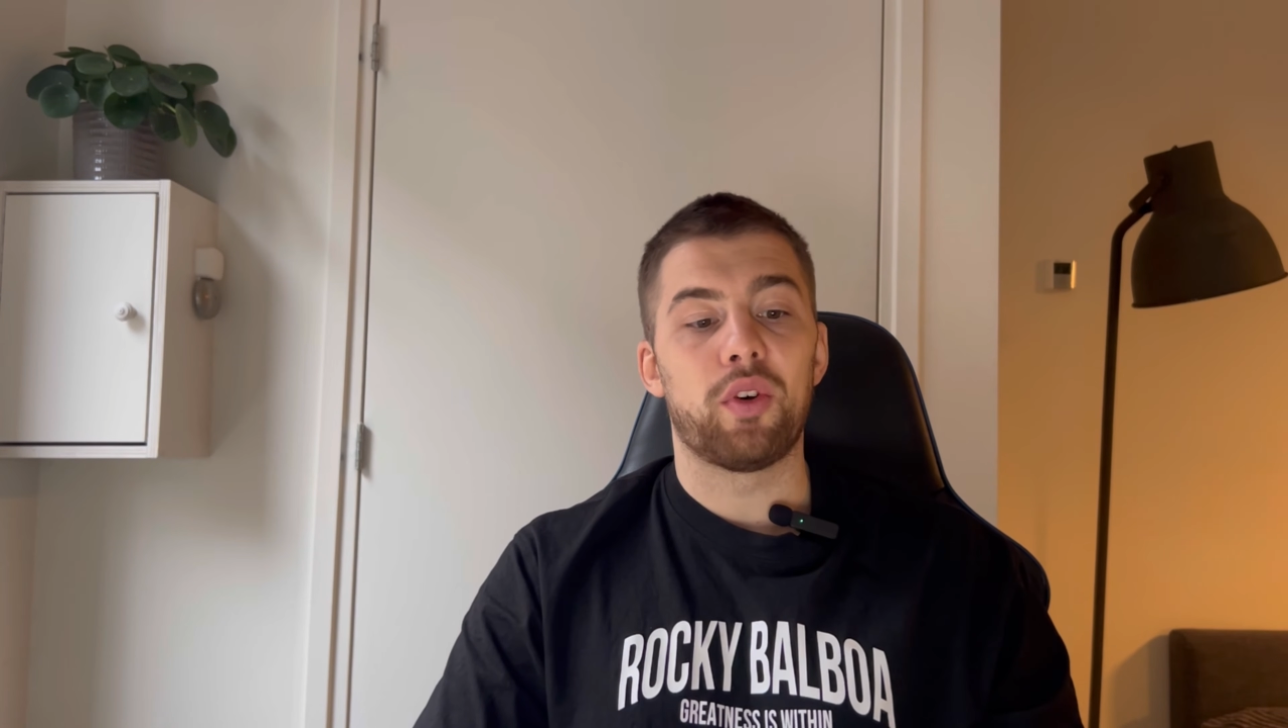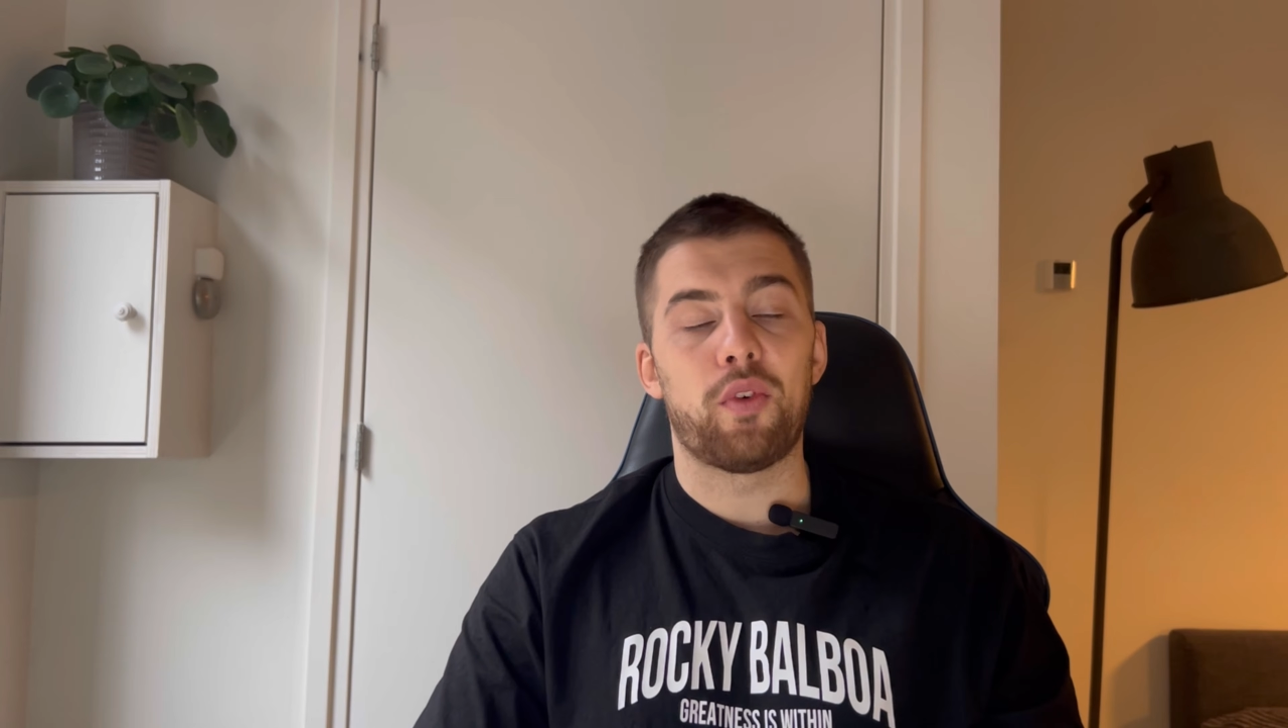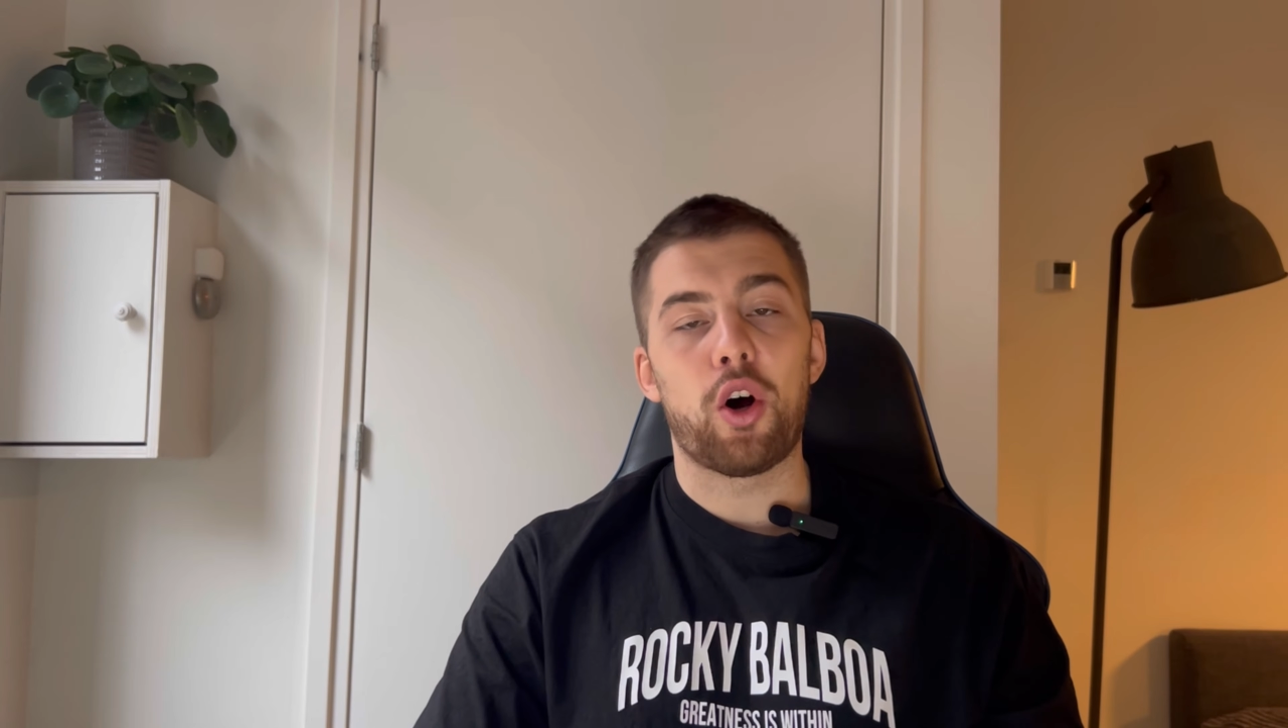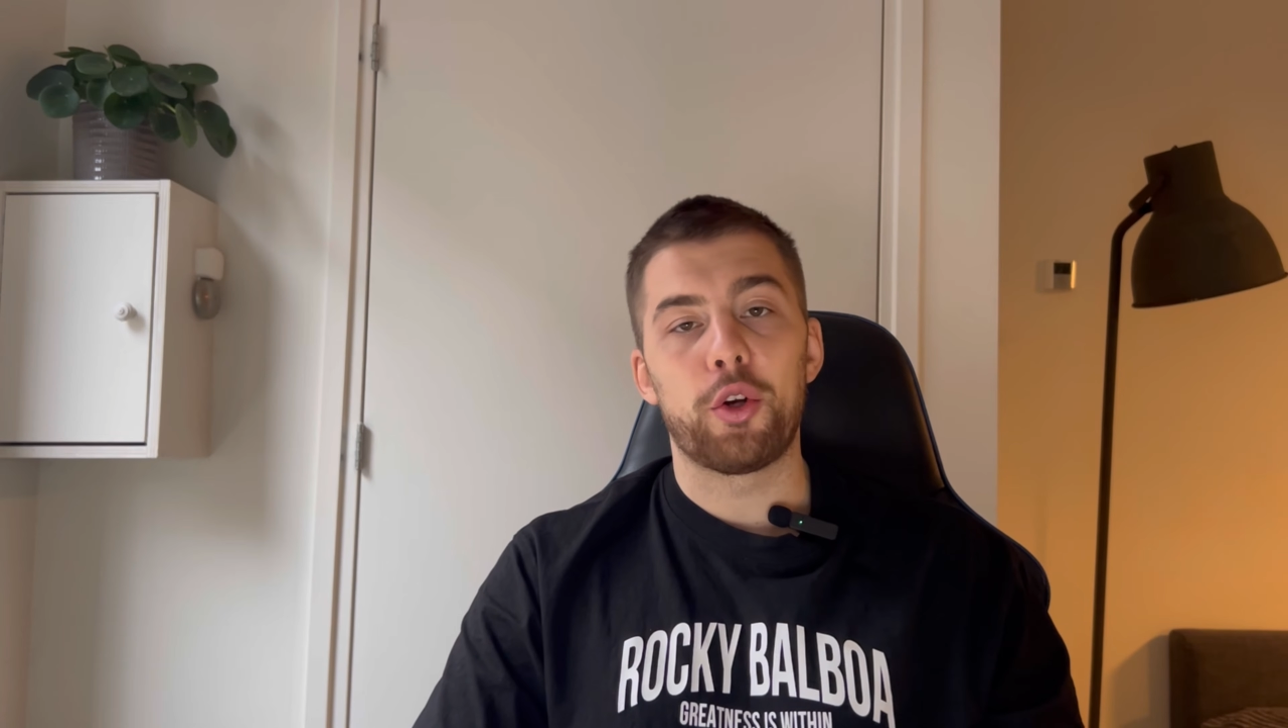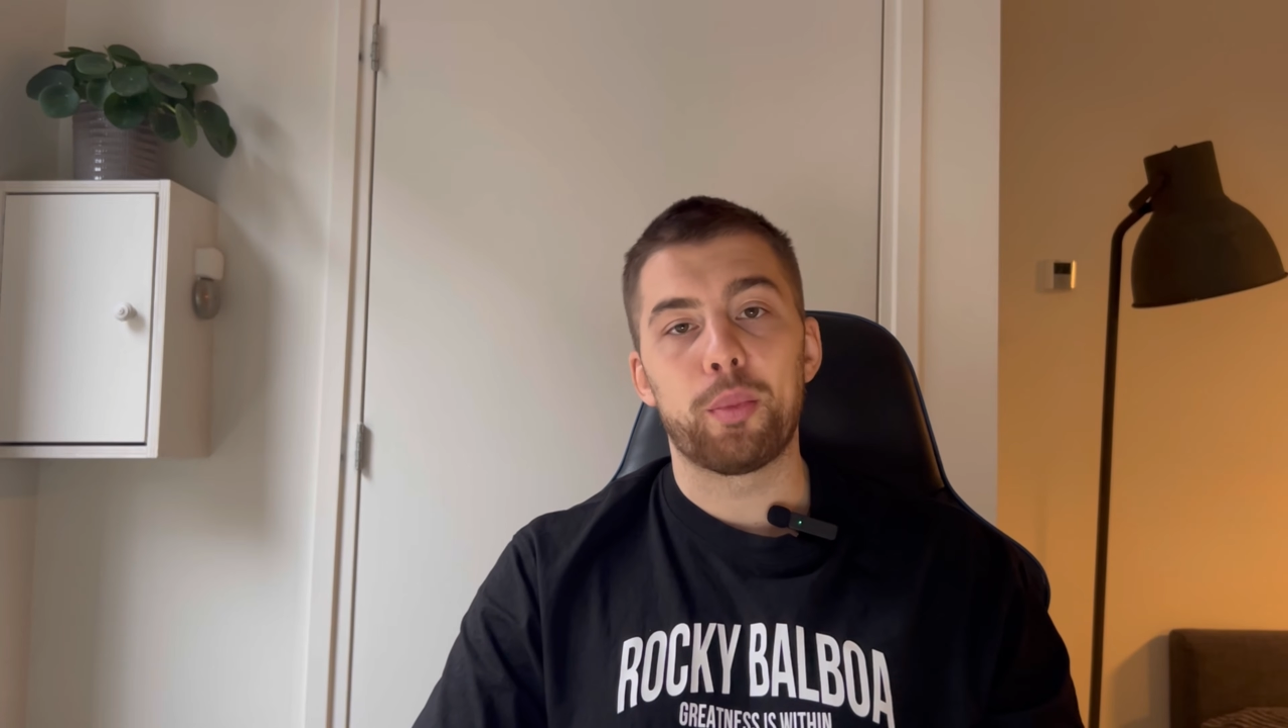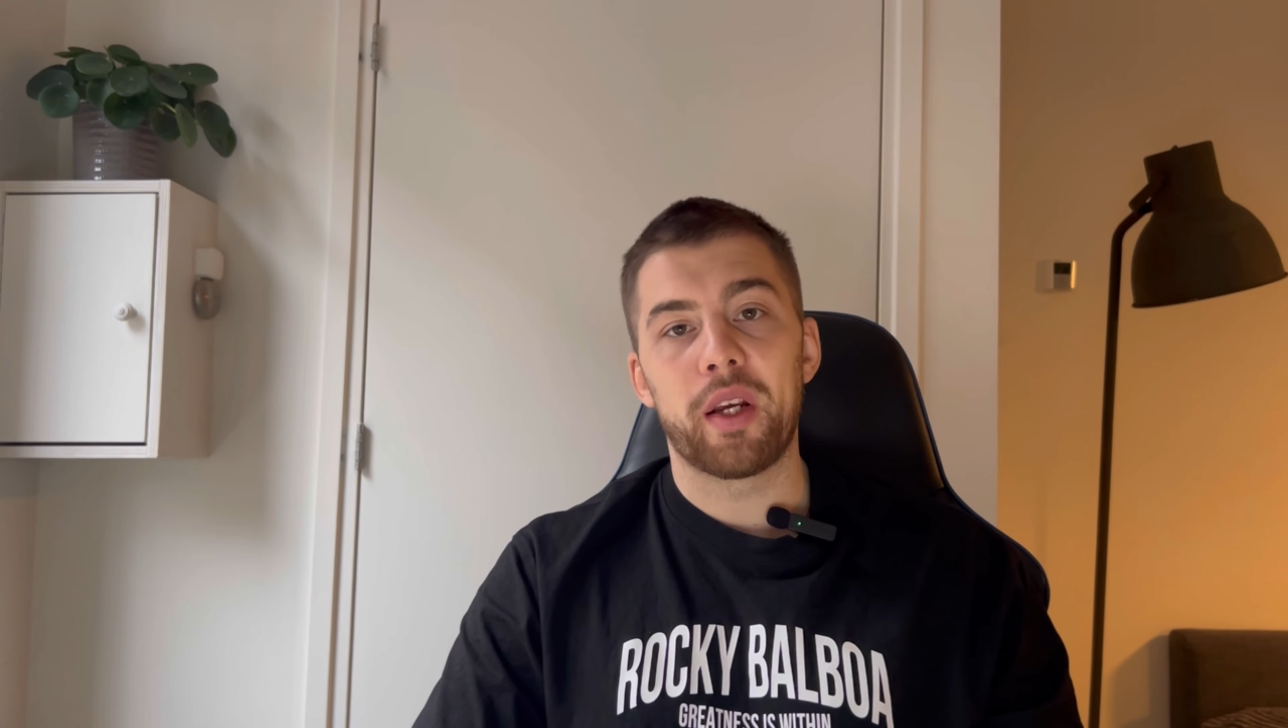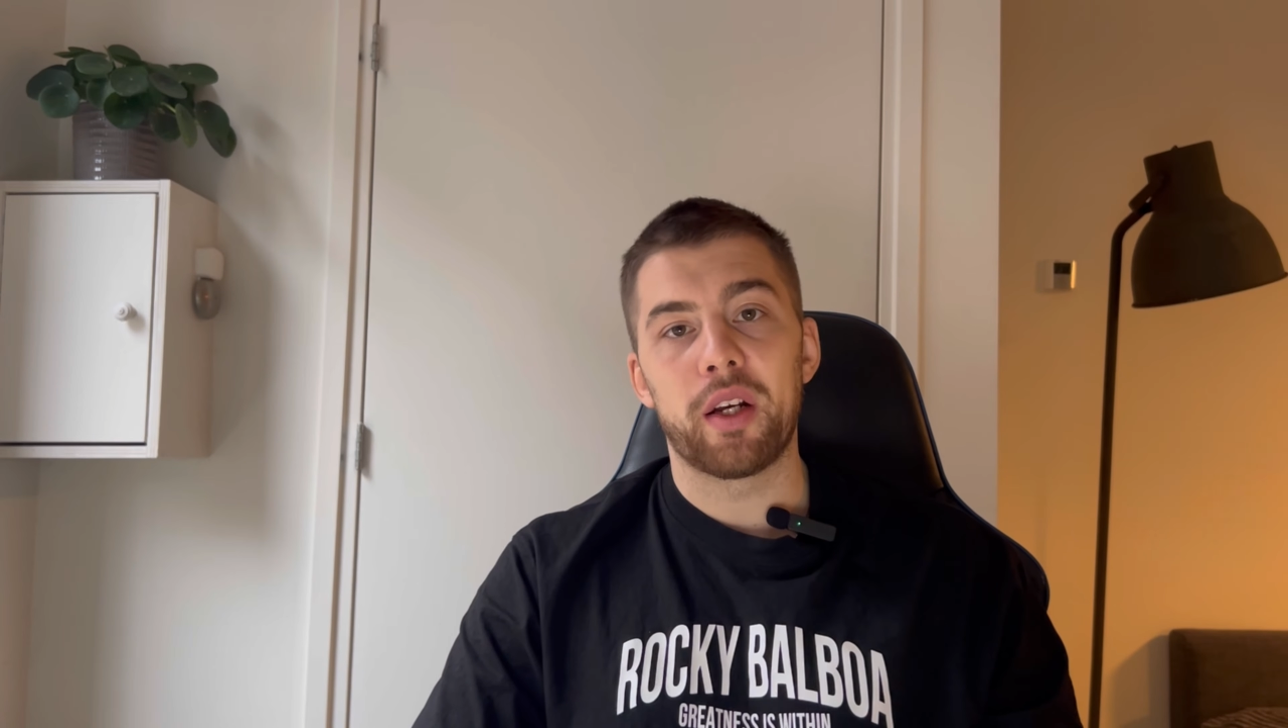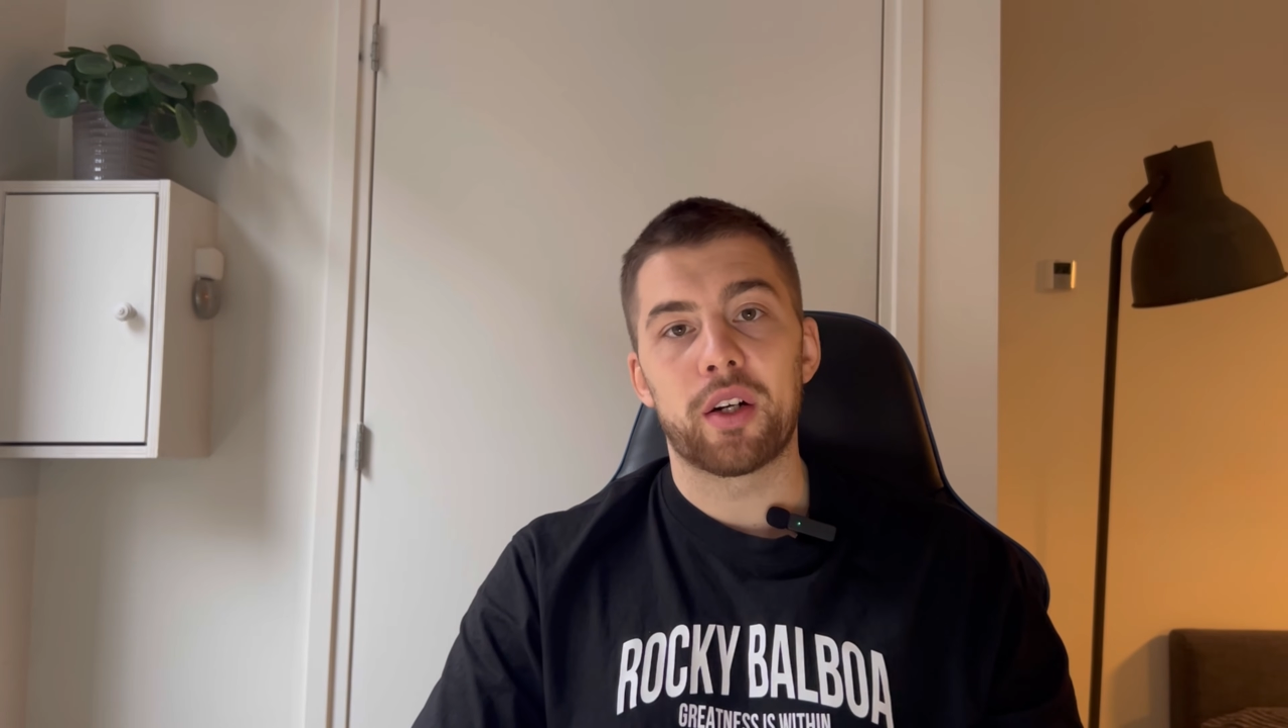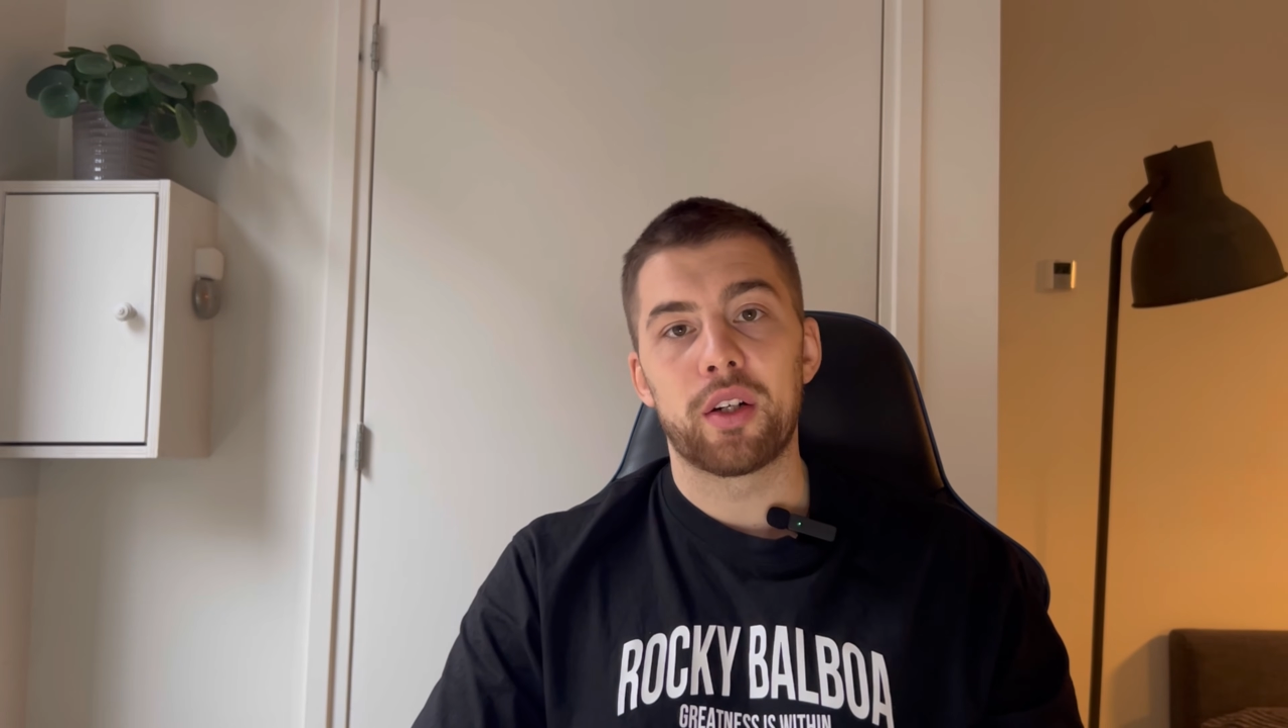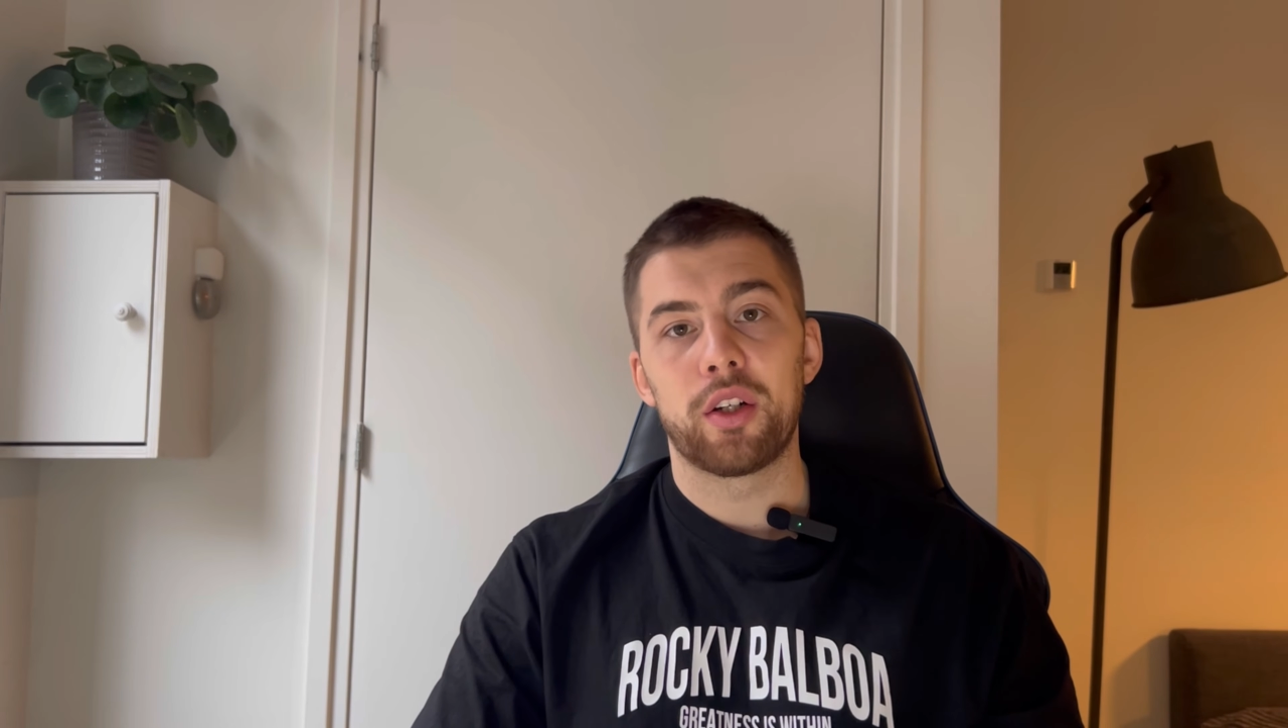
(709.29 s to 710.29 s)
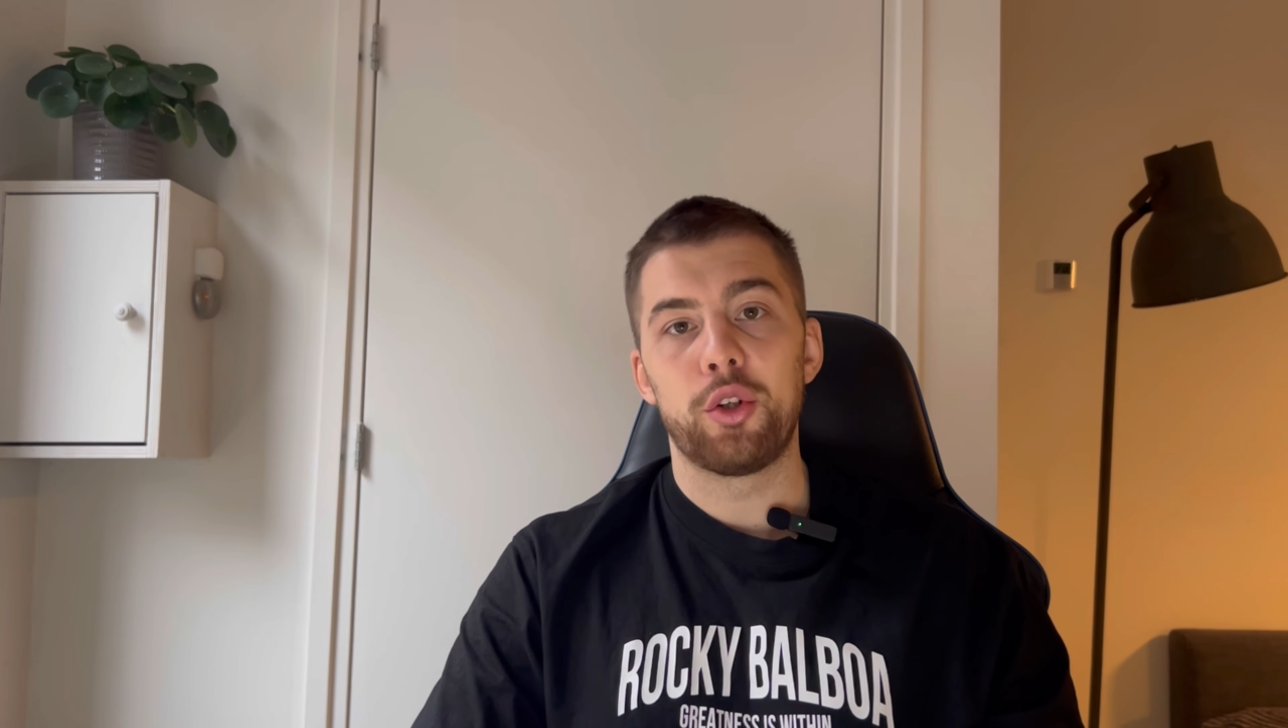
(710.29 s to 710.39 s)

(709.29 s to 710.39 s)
volume here,